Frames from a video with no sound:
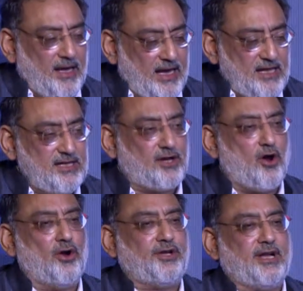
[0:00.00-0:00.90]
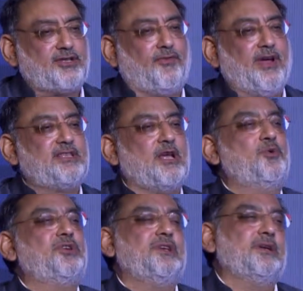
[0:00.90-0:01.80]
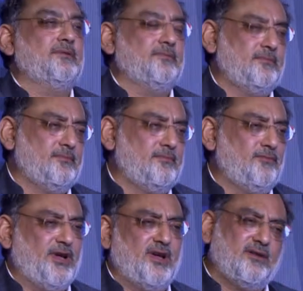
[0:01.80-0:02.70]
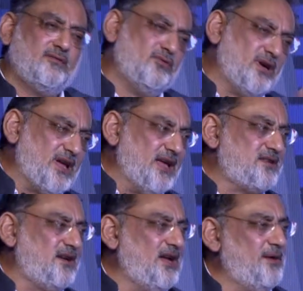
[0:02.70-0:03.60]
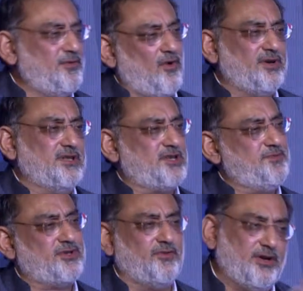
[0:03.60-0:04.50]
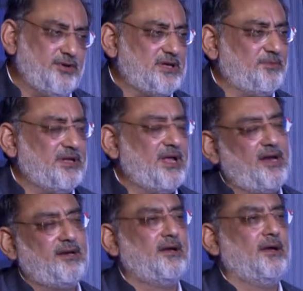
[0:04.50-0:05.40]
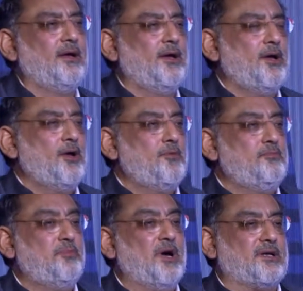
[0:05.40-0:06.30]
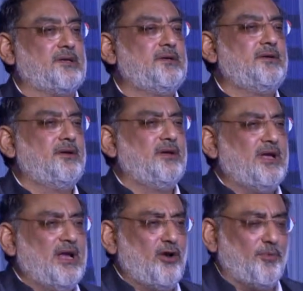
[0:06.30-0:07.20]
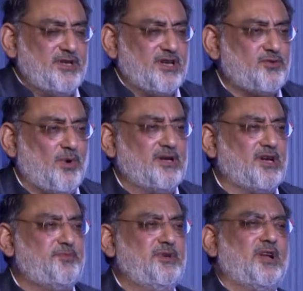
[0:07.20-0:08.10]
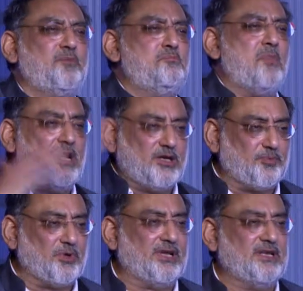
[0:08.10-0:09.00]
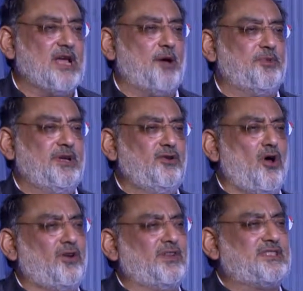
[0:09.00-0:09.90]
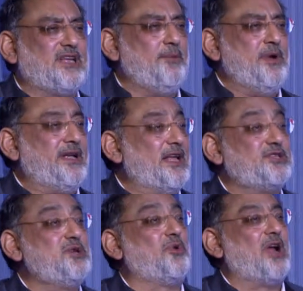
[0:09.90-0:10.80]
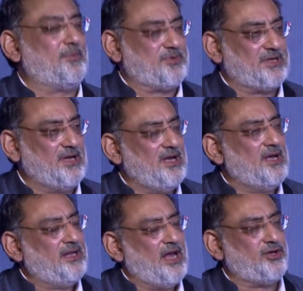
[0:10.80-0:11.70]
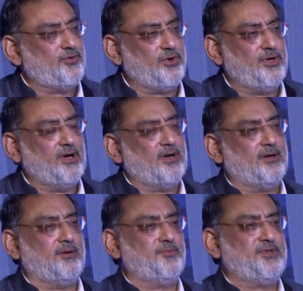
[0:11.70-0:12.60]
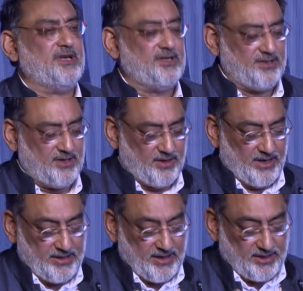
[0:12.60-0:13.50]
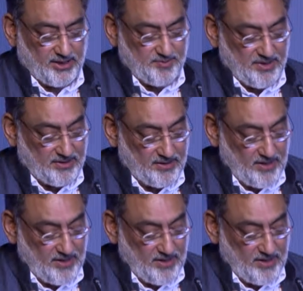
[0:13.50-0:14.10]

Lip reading: in the context of its emerging. We can do a case study. I'm involved in Kashmir, so we are doing something there. But it will not be just one Kashmir. There are multiple things happening, not of the same intensity, perhaps, that you would see in Kashmir.